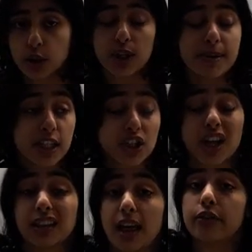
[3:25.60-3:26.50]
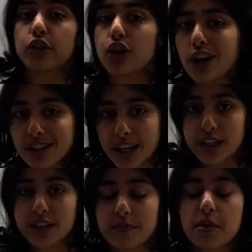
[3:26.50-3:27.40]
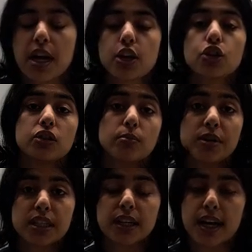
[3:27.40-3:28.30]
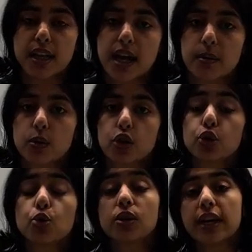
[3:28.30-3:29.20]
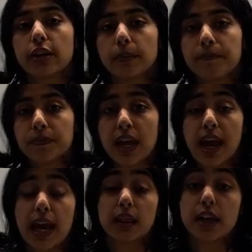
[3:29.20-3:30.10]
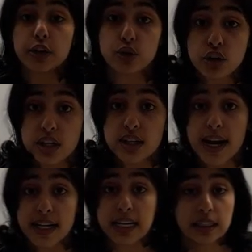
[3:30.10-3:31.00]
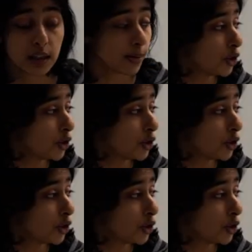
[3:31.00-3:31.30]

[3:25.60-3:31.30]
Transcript: Your choice has not left your contest. You simply decided that you'll do it later. And later you can decide is this